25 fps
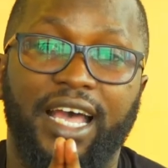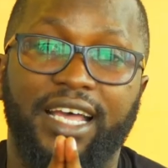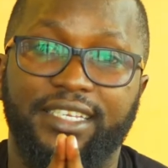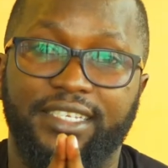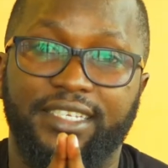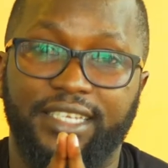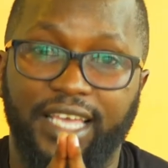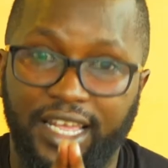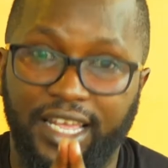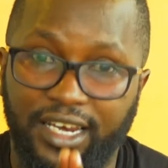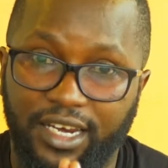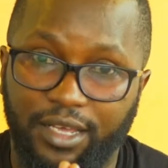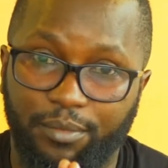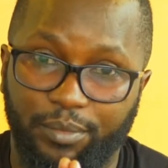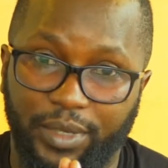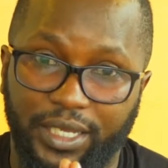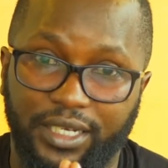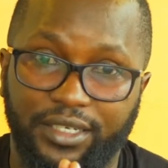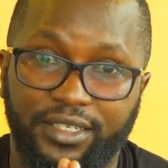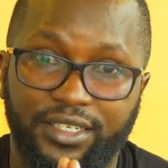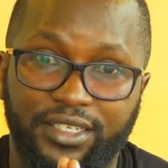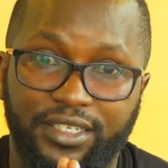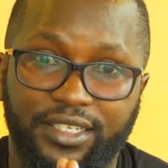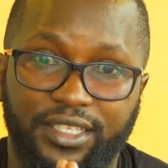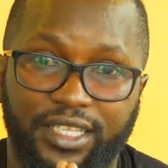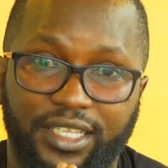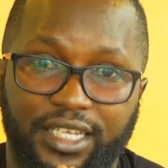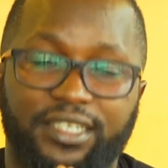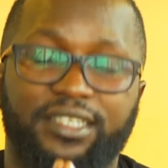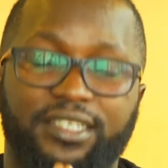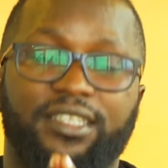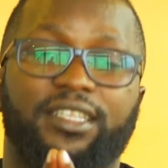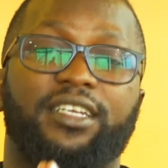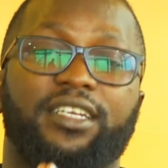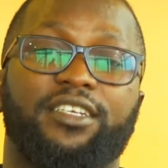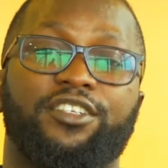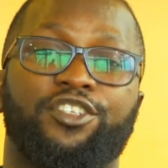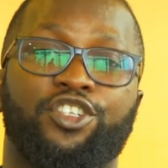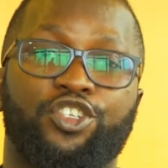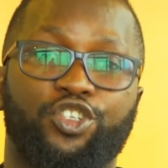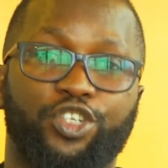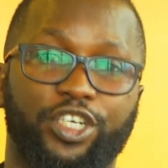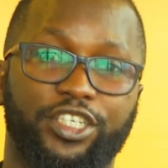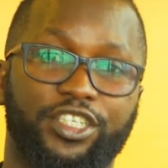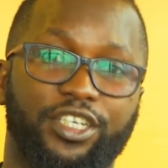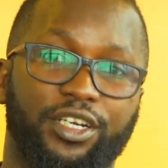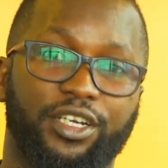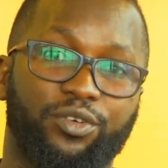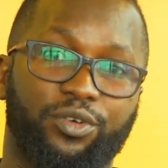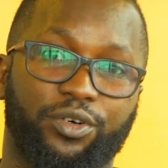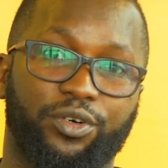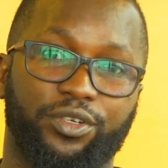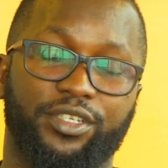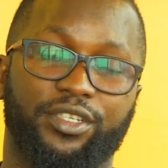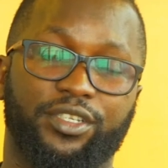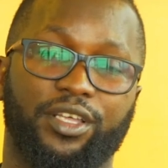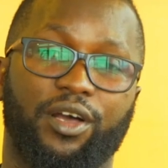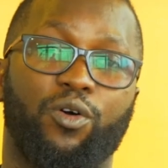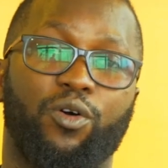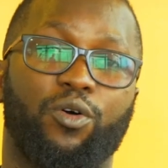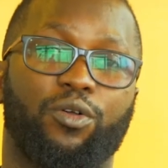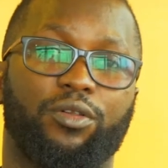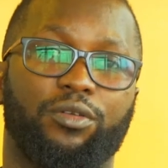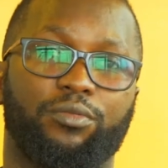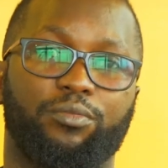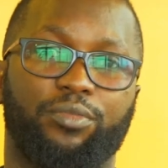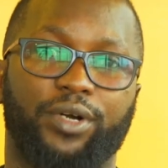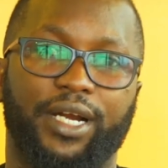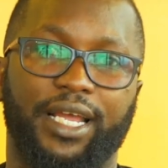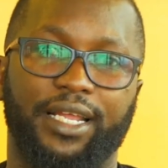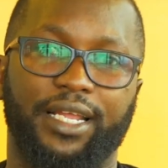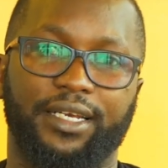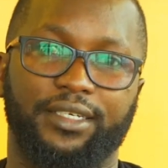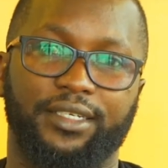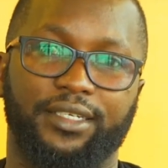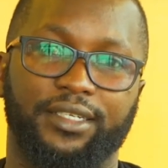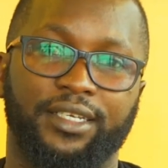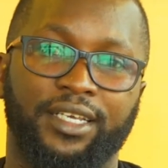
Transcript: as elements that then stretch across the whole brand.